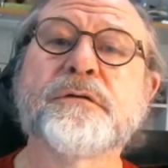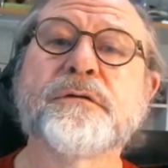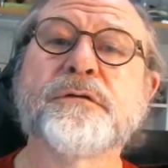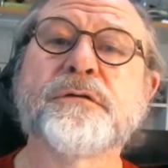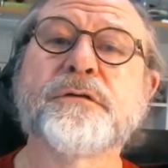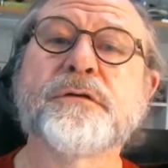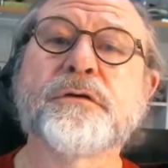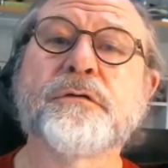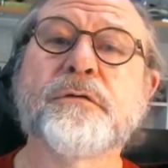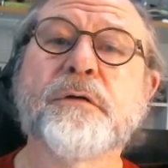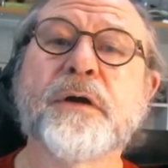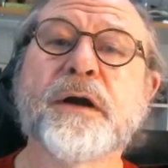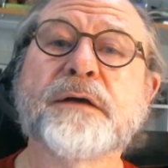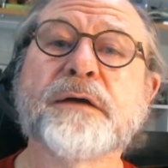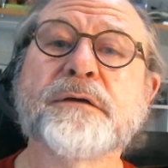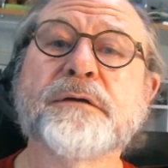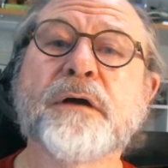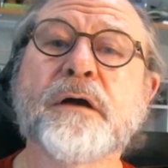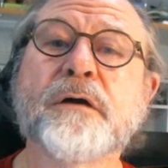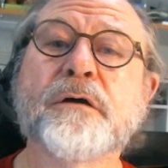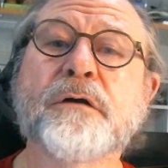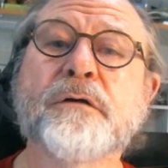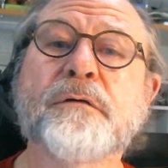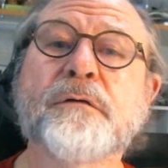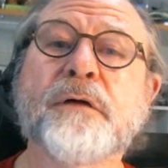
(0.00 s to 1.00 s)
a
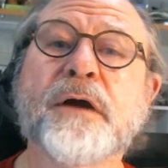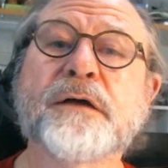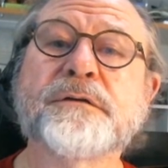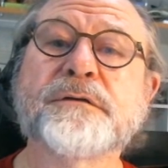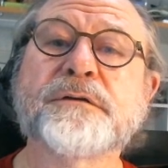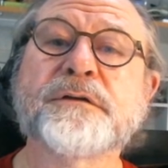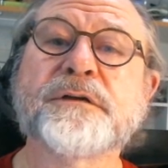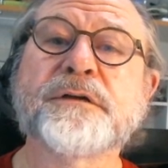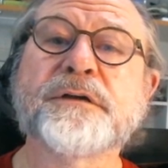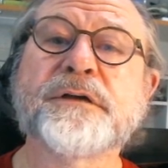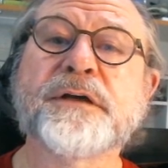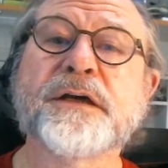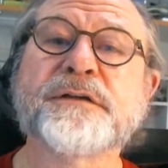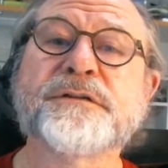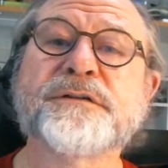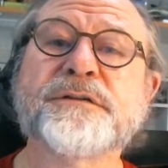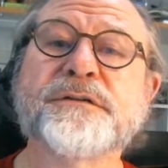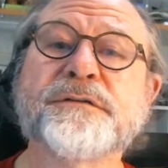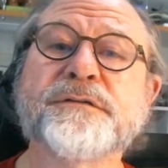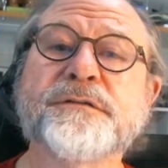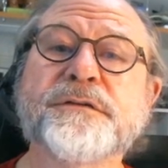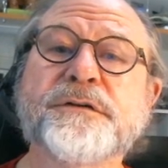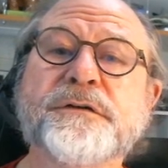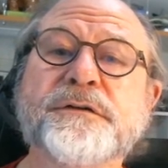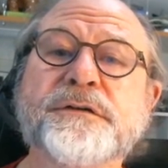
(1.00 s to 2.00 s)
ground
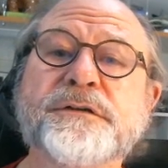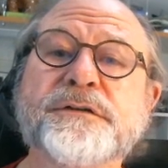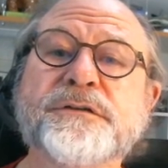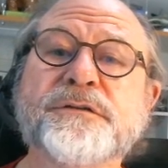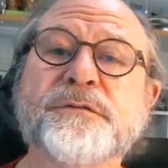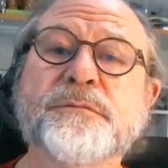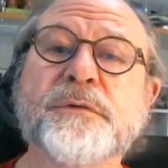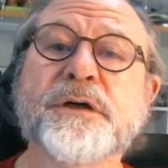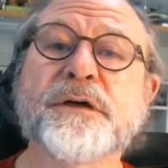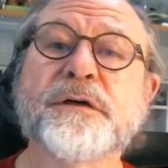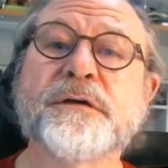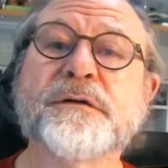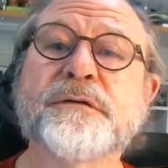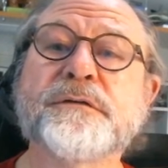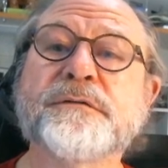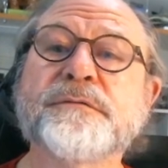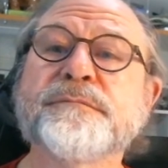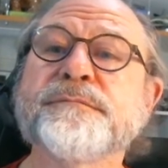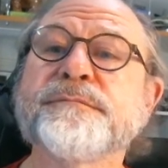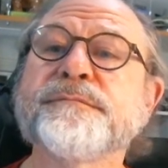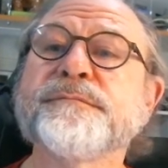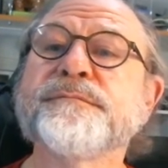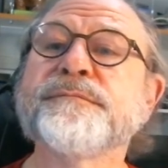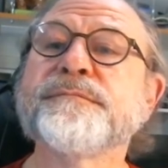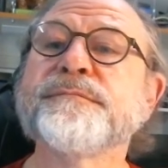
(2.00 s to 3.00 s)
connection there as well.
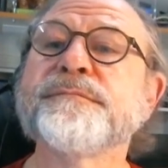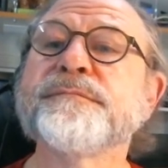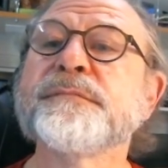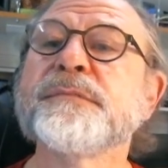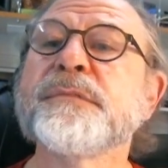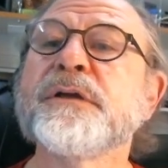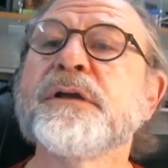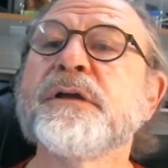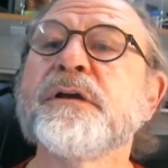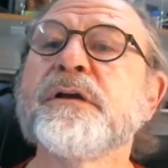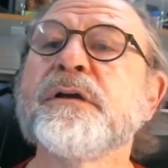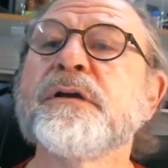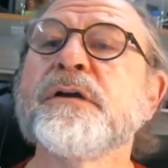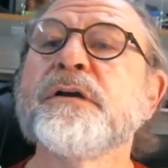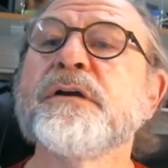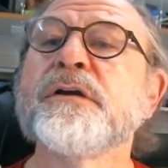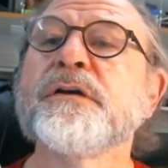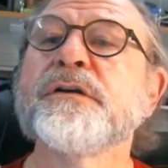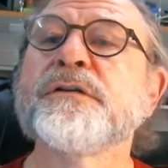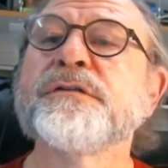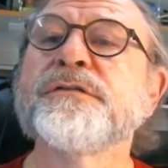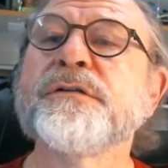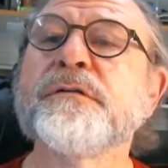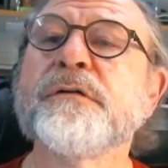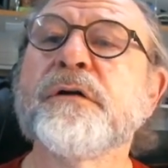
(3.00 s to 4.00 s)

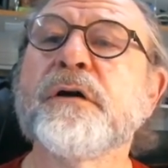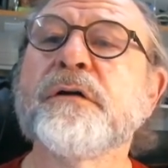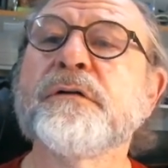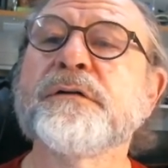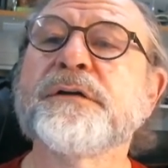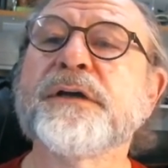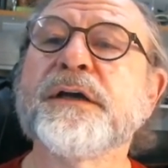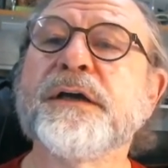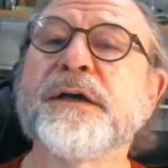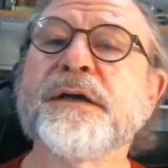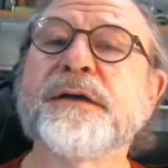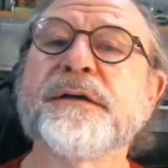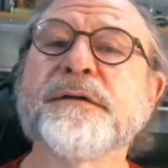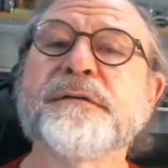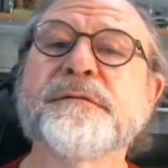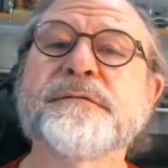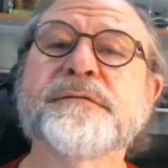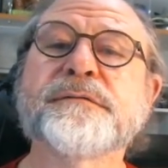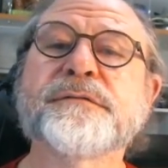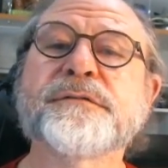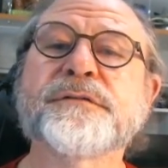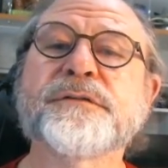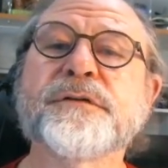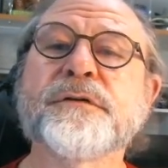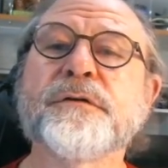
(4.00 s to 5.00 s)
So okay,
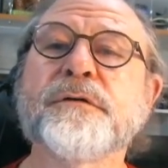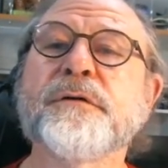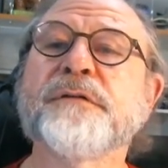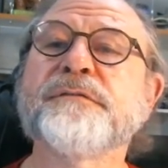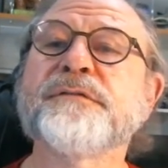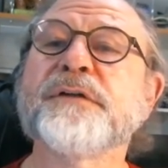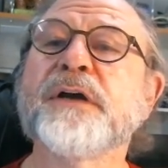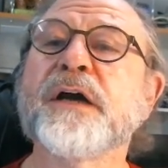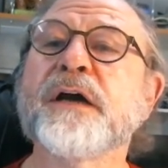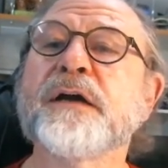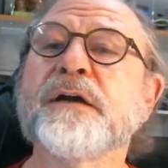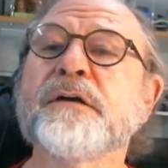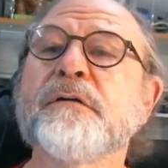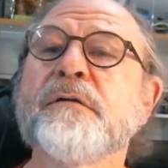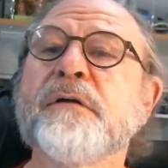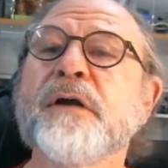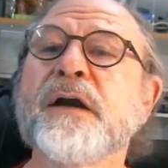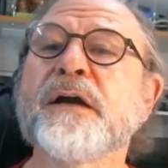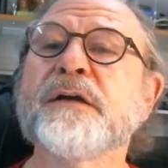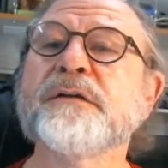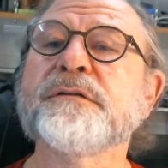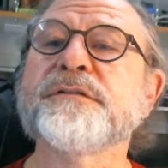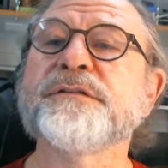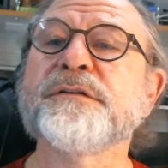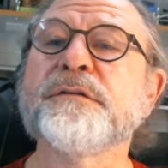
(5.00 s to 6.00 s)
so I've got a
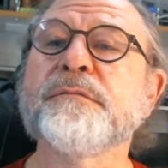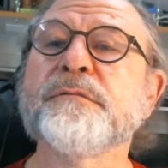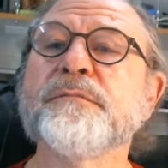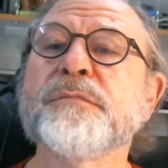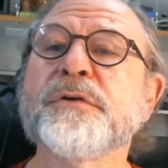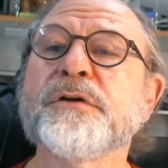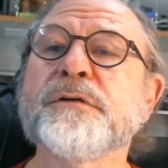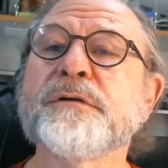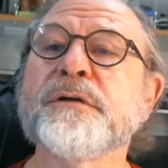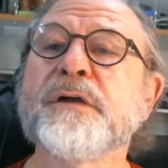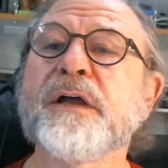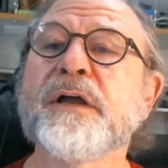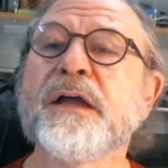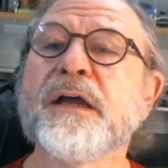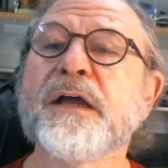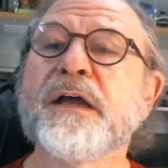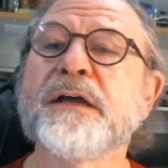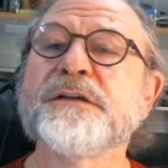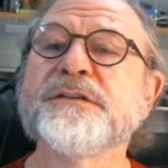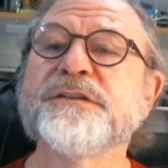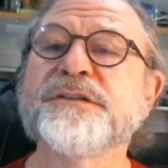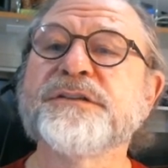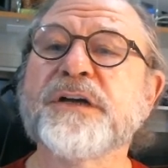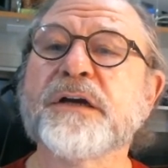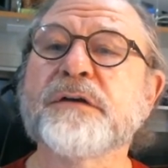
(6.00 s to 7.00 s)
ground symbol,
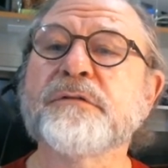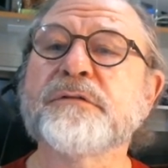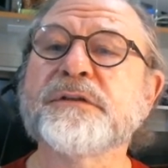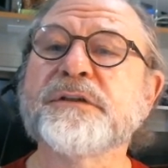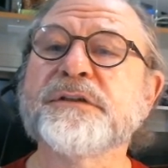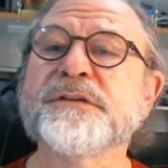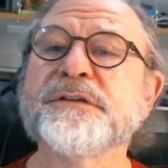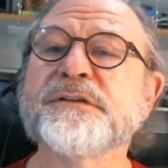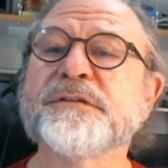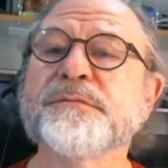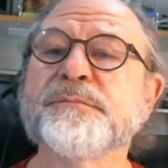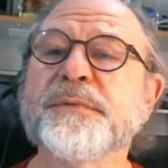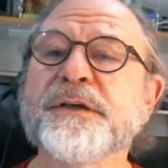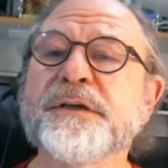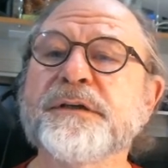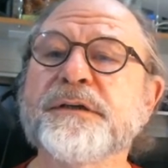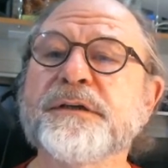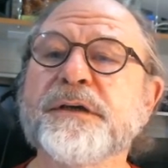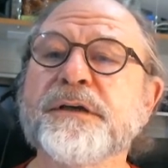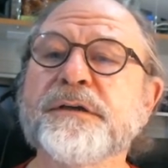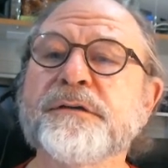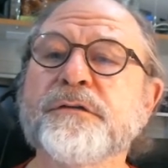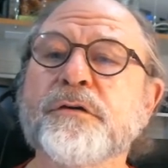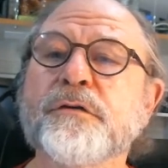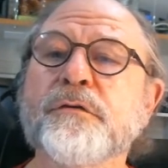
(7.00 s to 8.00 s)
and generally
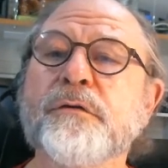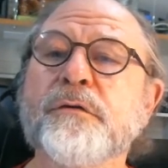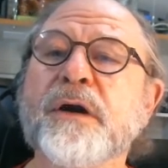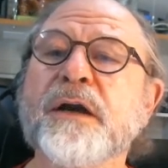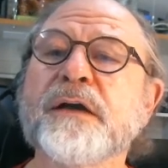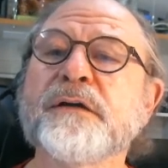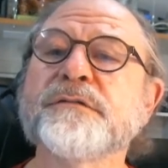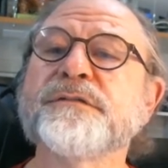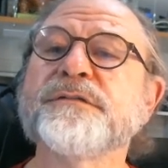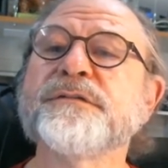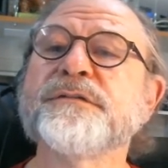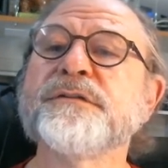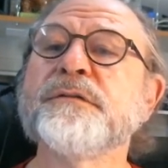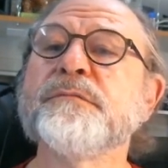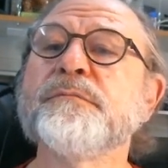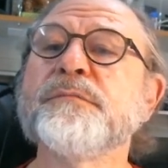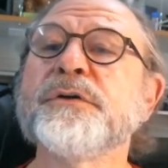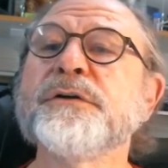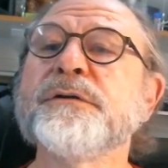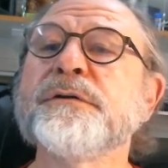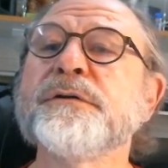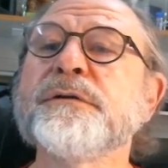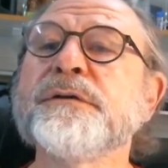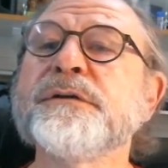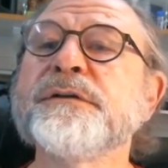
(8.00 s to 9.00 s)
speaking, the ground
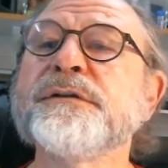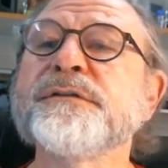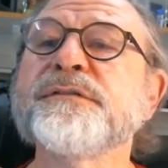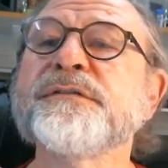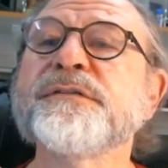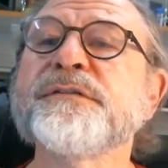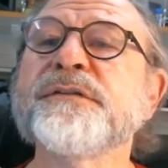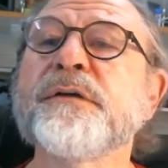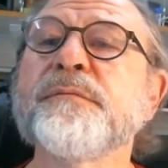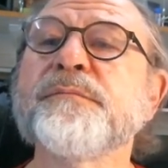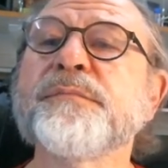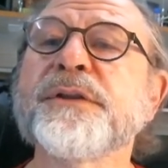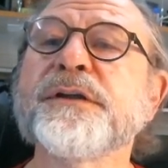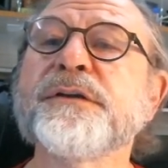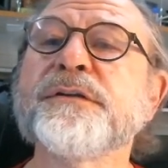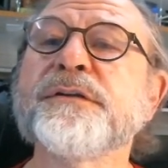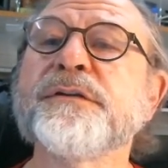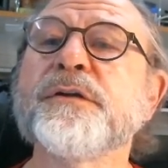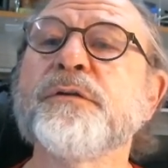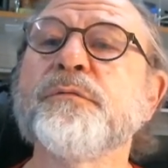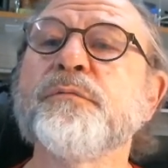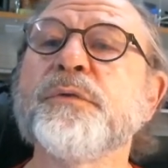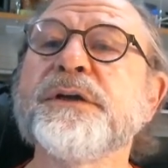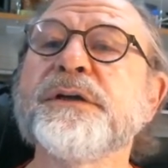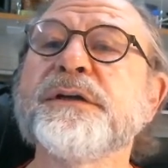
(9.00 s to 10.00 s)
symbol is something
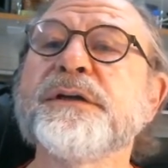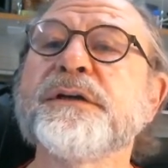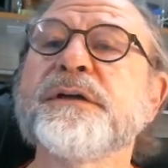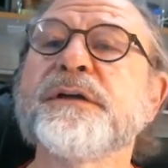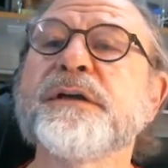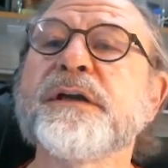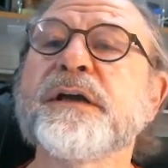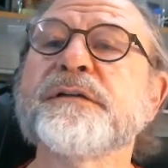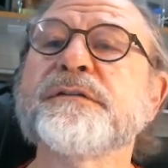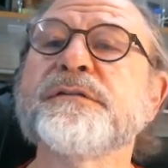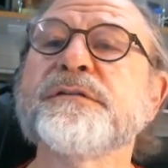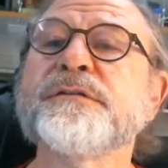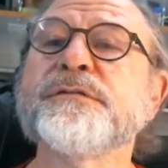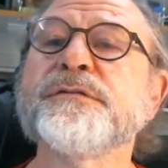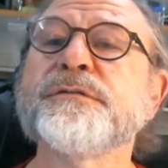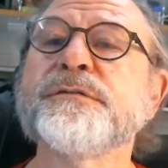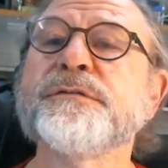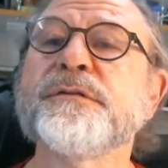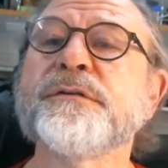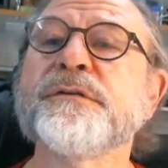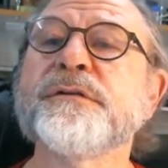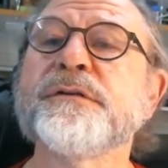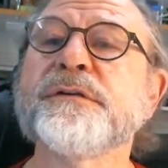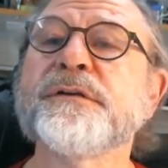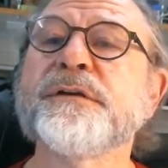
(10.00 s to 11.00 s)
that we connect to
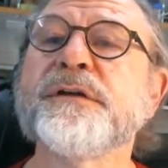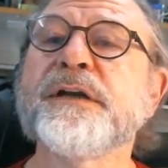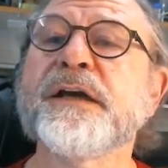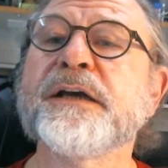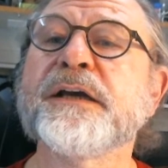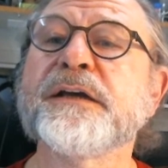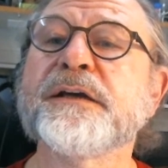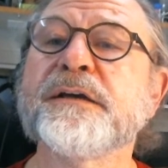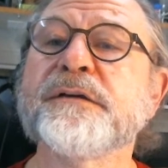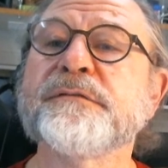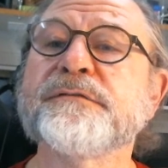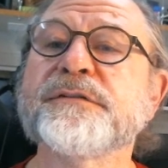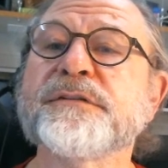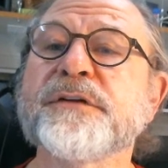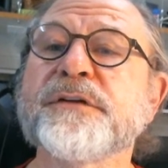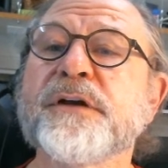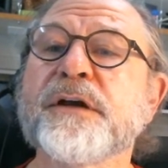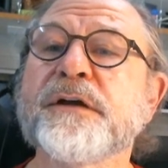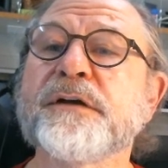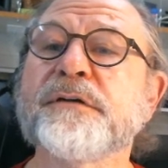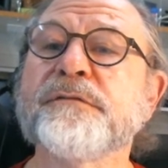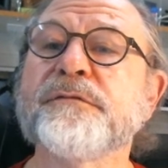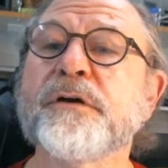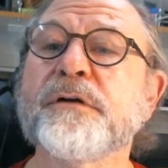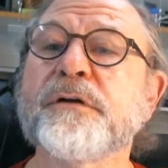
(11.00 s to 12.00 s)
the negative
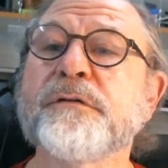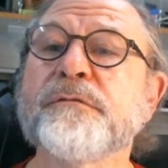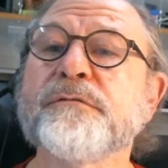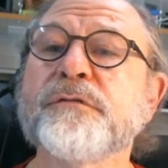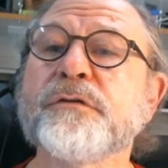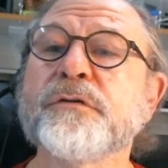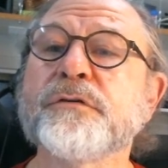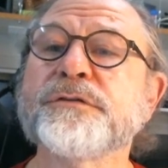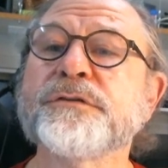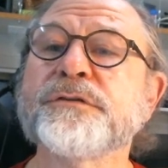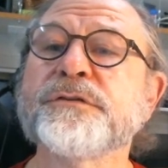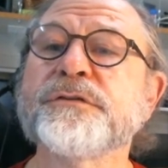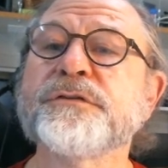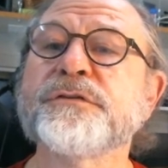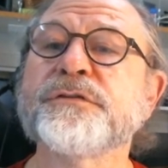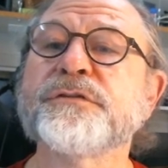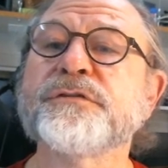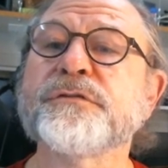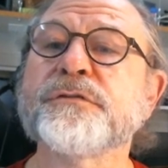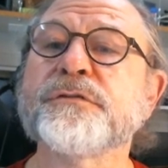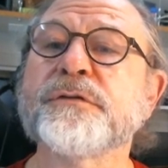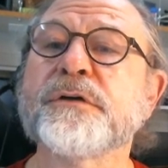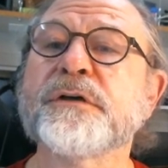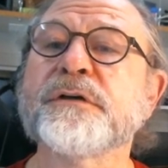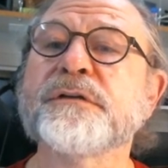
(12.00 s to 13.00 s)
side of our voltage
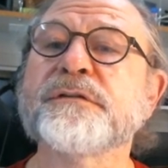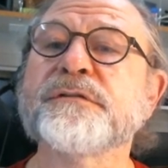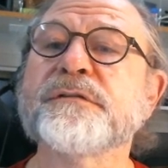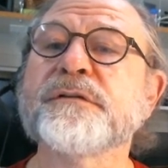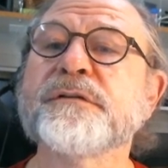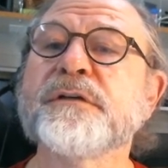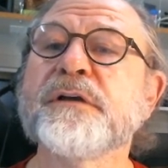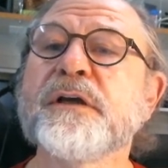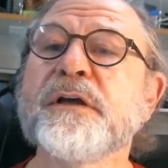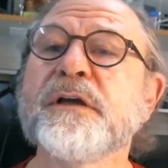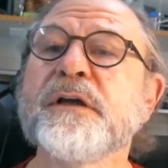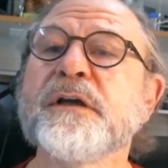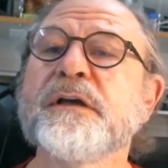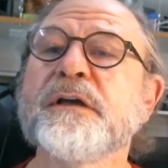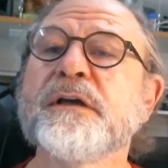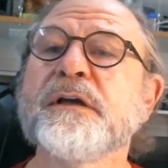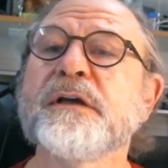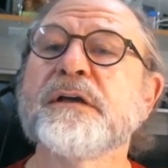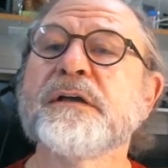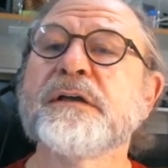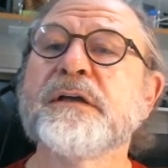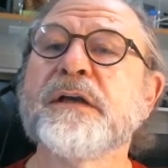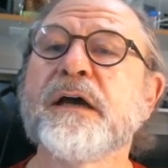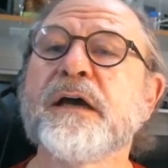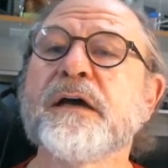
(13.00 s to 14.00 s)
source.
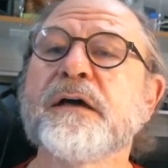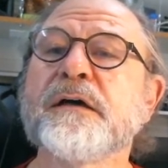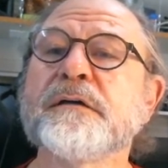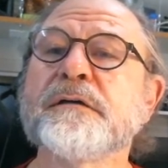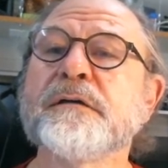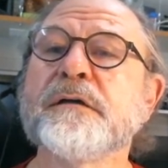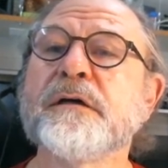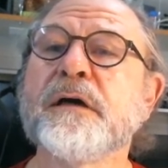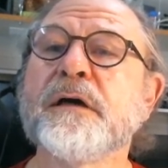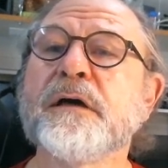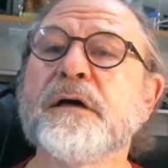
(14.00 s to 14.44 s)
Now,